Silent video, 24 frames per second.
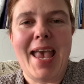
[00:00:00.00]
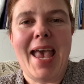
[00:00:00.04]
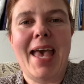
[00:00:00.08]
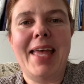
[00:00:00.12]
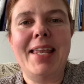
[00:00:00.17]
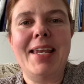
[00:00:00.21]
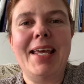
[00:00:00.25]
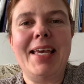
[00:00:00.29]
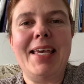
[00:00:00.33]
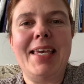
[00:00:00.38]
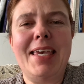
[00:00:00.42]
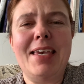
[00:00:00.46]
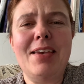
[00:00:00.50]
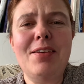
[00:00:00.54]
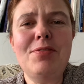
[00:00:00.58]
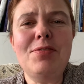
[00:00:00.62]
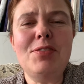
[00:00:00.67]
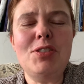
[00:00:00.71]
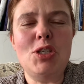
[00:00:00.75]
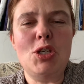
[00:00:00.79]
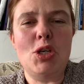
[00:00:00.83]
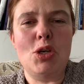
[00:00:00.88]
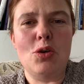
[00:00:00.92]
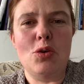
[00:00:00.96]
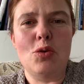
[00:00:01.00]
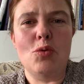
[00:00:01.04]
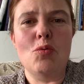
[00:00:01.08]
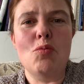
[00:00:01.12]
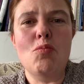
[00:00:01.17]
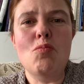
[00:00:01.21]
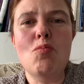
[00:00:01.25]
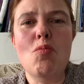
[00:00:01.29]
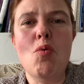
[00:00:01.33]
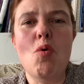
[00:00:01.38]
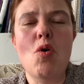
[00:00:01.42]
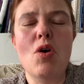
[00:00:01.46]
And it gives you
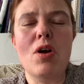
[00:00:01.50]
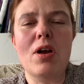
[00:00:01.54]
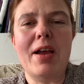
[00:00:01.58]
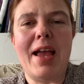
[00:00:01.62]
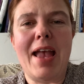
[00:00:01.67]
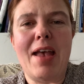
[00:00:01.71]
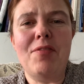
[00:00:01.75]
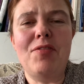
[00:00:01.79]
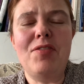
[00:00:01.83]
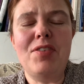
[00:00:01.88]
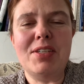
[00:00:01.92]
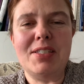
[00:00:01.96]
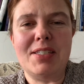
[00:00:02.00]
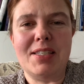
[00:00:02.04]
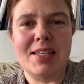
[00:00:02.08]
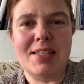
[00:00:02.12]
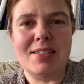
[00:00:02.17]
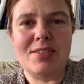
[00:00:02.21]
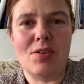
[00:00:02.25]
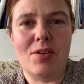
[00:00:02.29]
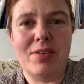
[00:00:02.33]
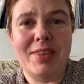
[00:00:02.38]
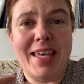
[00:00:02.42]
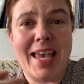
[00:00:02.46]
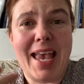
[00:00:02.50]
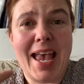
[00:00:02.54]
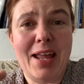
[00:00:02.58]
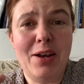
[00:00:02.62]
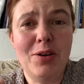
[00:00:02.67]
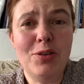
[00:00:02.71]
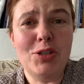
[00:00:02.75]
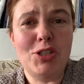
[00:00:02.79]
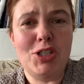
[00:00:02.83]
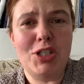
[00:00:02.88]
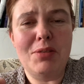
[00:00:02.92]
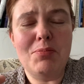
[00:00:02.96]
more emphasis on the
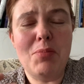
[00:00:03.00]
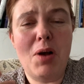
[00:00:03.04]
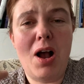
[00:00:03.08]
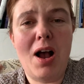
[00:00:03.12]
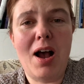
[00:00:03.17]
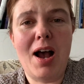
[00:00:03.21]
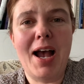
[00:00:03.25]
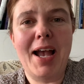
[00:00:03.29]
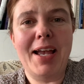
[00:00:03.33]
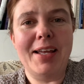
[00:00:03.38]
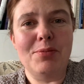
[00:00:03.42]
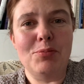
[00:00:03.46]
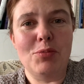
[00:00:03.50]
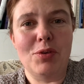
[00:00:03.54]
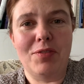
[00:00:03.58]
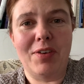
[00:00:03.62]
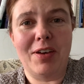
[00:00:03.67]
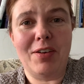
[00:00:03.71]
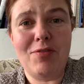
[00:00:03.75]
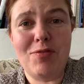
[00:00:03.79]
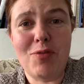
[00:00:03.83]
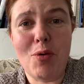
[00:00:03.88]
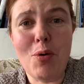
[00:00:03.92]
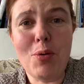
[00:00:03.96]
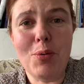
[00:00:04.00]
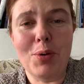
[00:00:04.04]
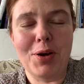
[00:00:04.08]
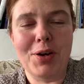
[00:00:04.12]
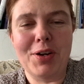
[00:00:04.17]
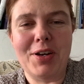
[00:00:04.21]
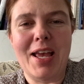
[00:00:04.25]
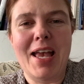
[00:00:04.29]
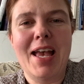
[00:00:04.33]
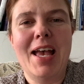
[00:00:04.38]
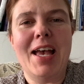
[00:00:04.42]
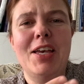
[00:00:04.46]
energy behind moving
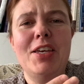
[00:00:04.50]
forward.